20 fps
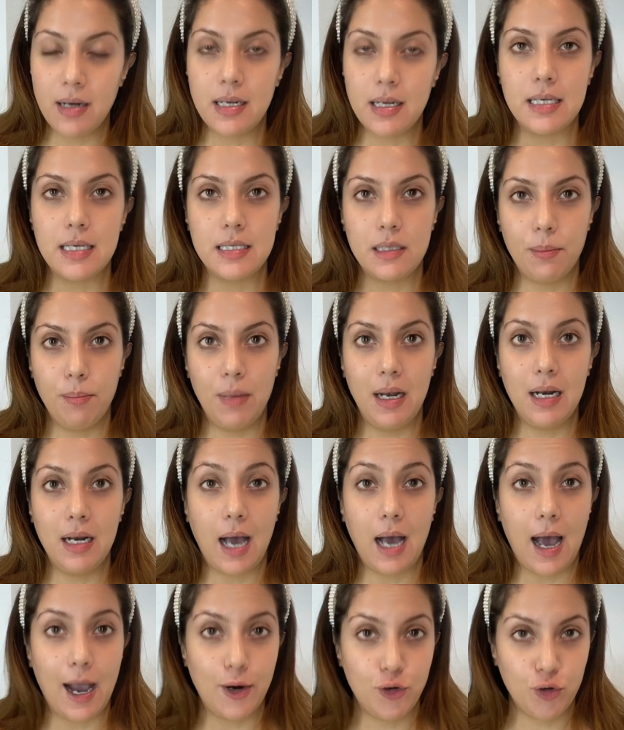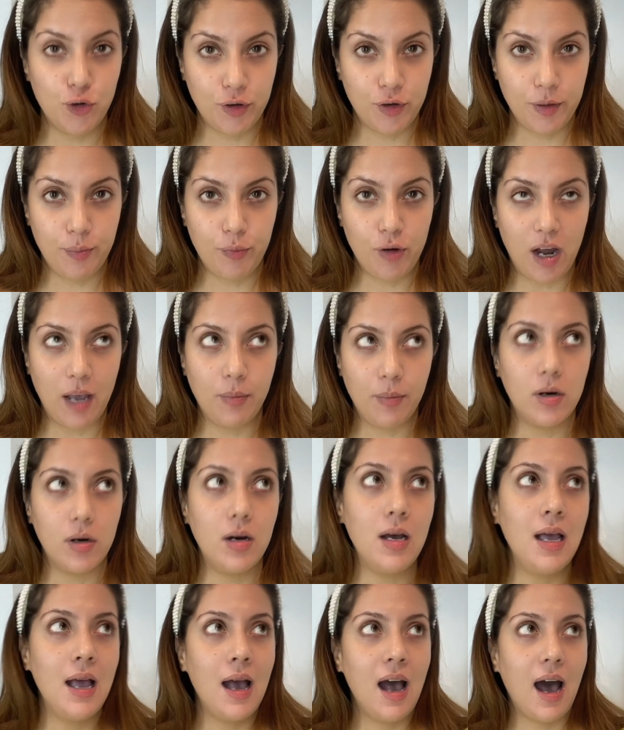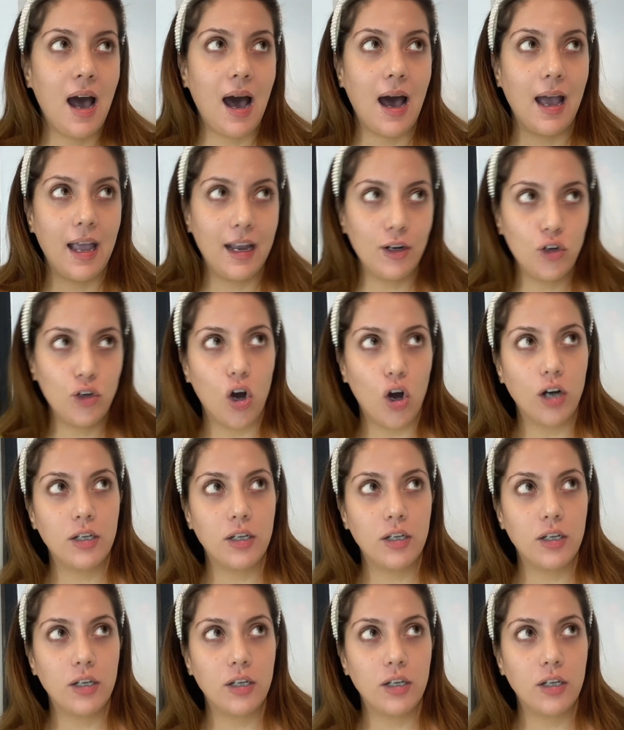is the Milk Hydro Grip Primer. I had got